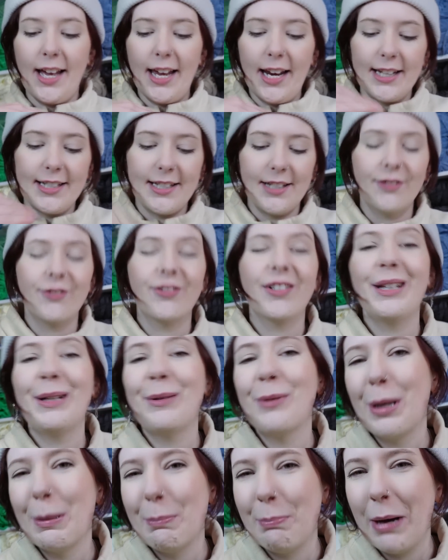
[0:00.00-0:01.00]
and I didn't really
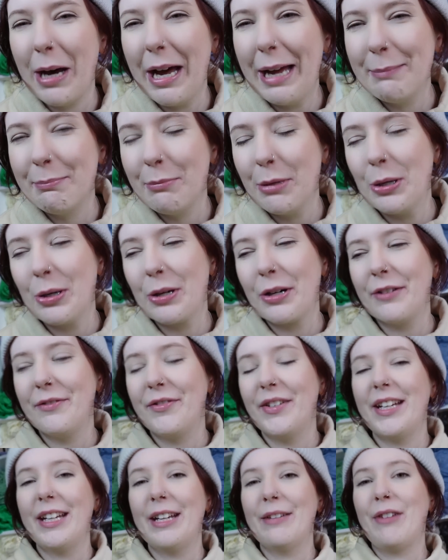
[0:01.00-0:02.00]
want to buy more of
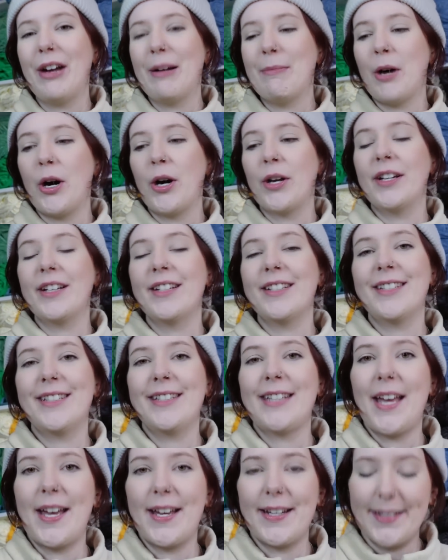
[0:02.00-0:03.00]
it, if I'm honest.
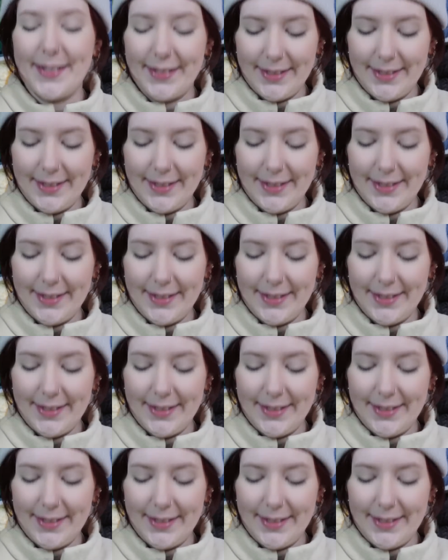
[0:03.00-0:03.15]
So